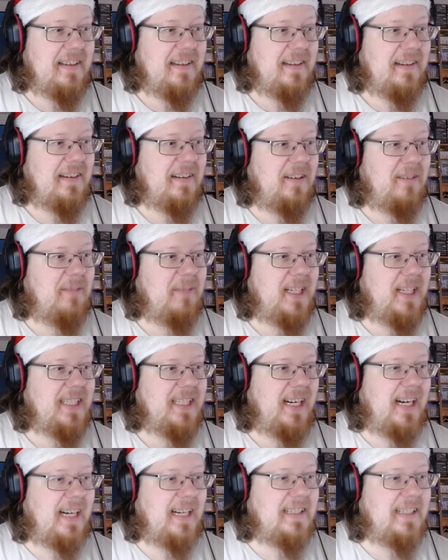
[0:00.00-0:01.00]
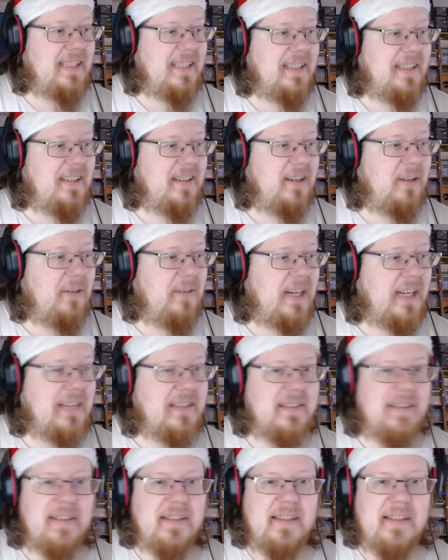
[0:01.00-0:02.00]
Oh my god, I didn't know
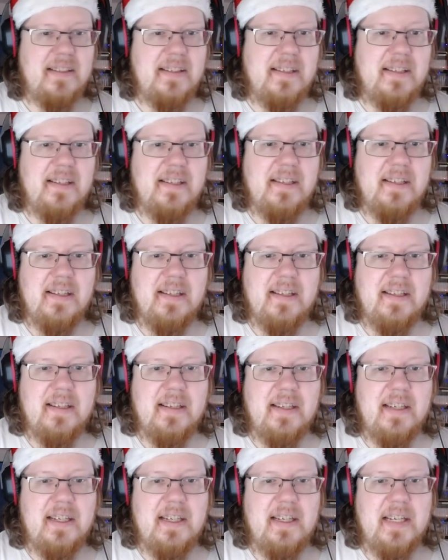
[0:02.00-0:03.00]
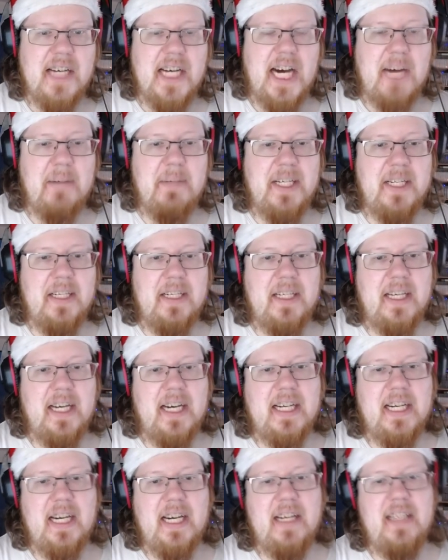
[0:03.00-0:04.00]
that. I mean, it,
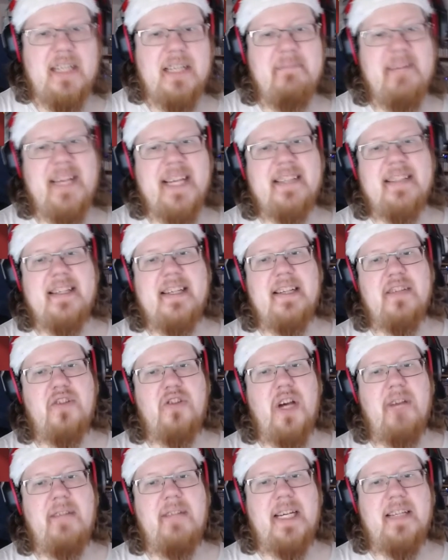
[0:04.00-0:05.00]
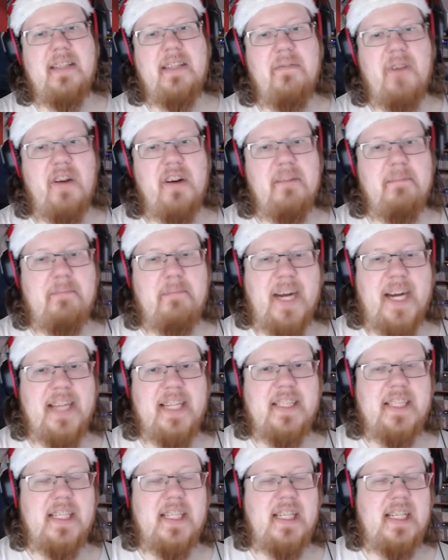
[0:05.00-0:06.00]
it, it makes sense. You have like the very
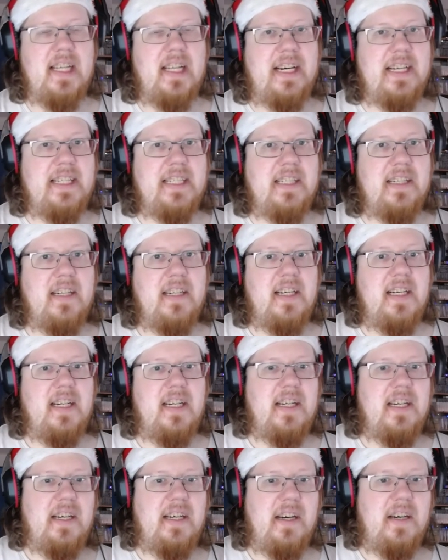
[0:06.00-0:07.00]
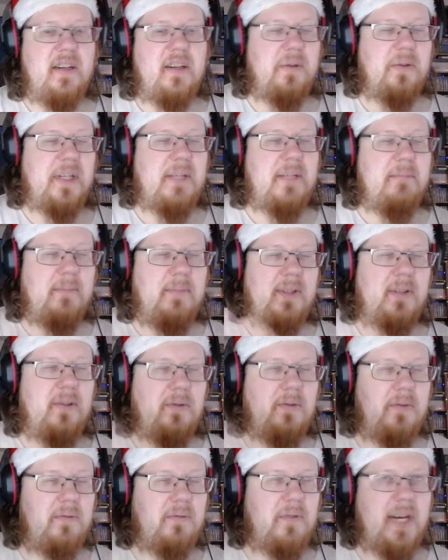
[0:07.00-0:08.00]
basic, like uh, green,
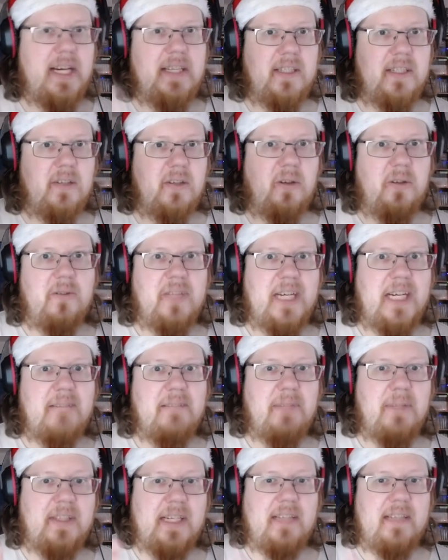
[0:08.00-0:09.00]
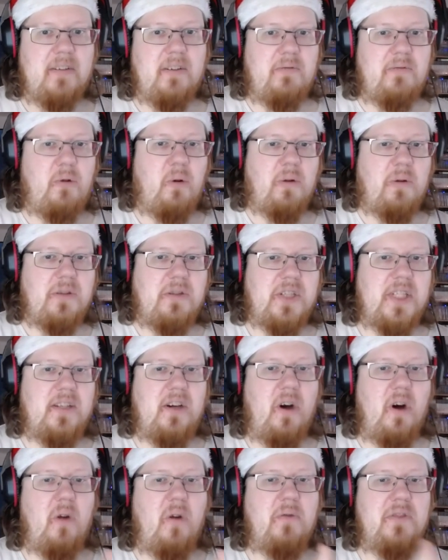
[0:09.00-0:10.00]
blue, red, and all that. But then, of course, it
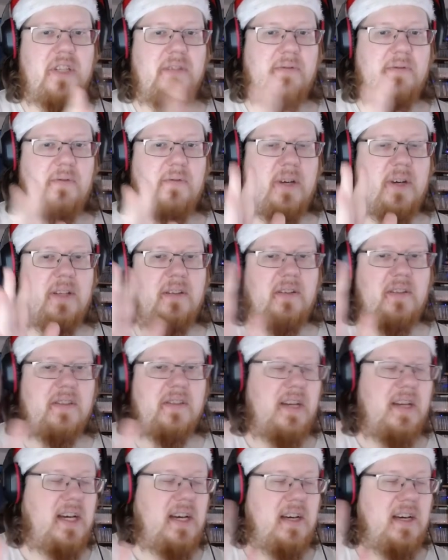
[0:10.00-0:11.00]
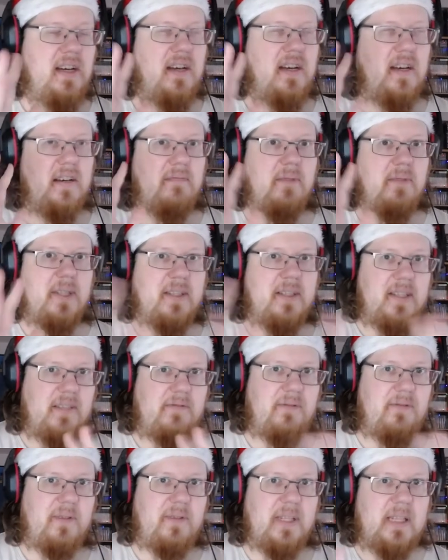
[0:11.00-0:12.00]
go different uh, with the
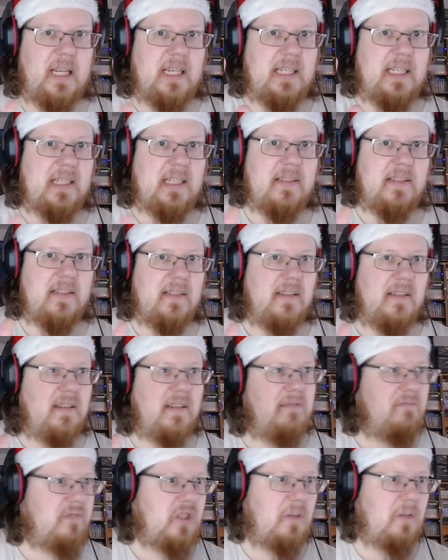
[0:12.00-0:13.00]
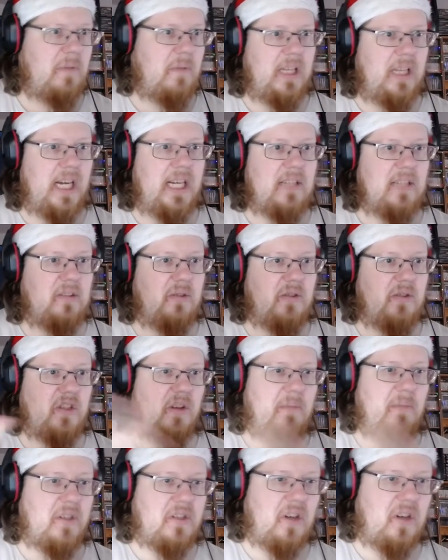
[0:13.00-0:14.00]
different like some are lighter,
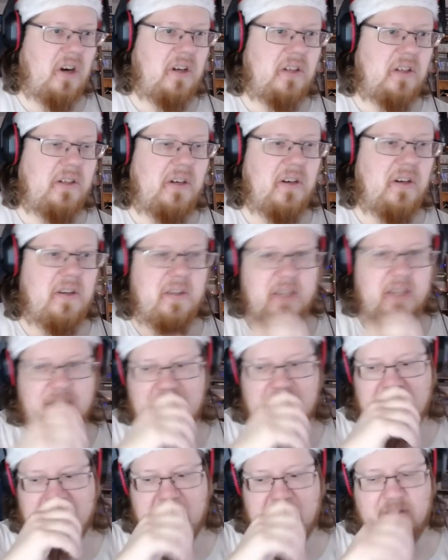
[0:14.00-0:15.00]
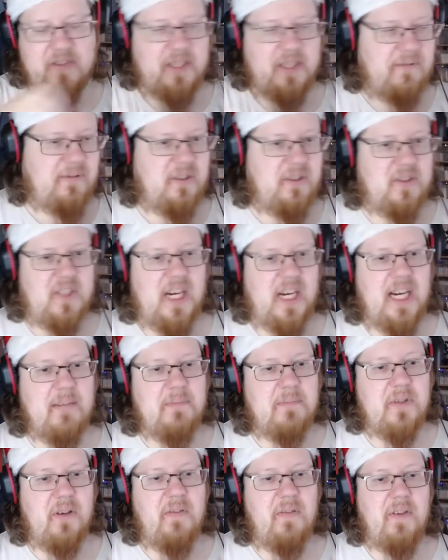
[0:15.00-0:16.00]
some are darker. There are different
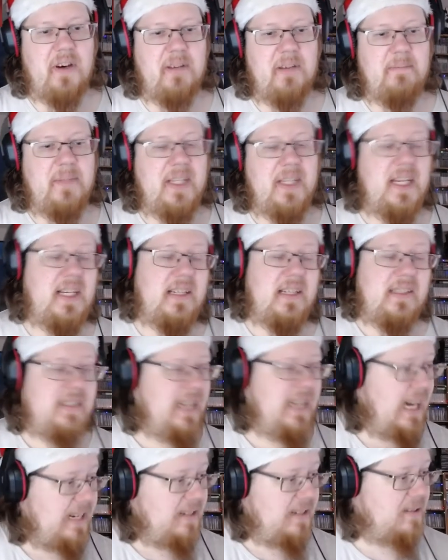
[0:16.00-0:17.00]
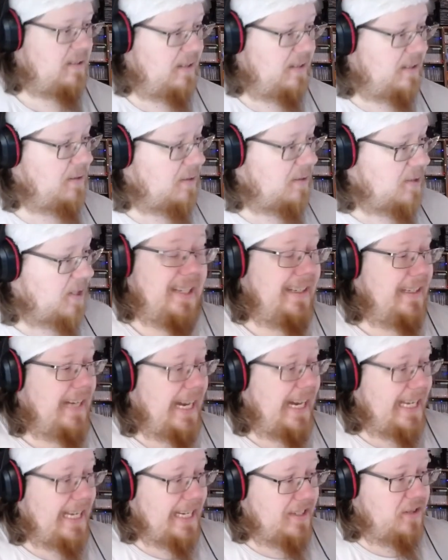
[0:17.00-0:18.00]
types of them. Yeah, it's interesting.
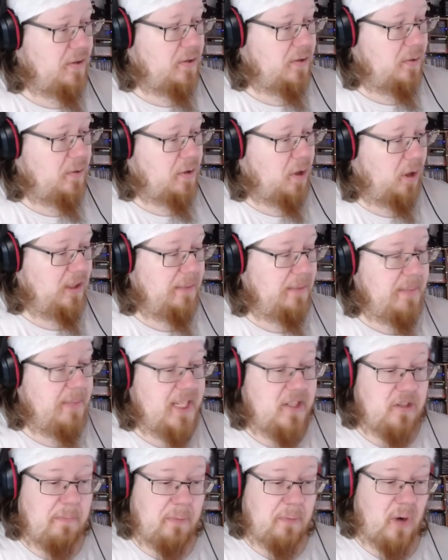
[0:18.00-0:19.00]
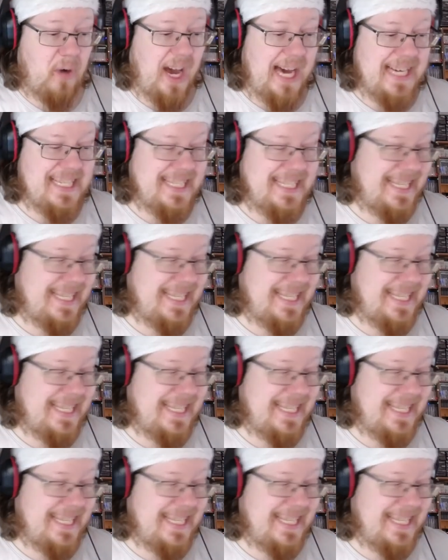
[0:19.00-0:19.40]
I guess you could call me surprised.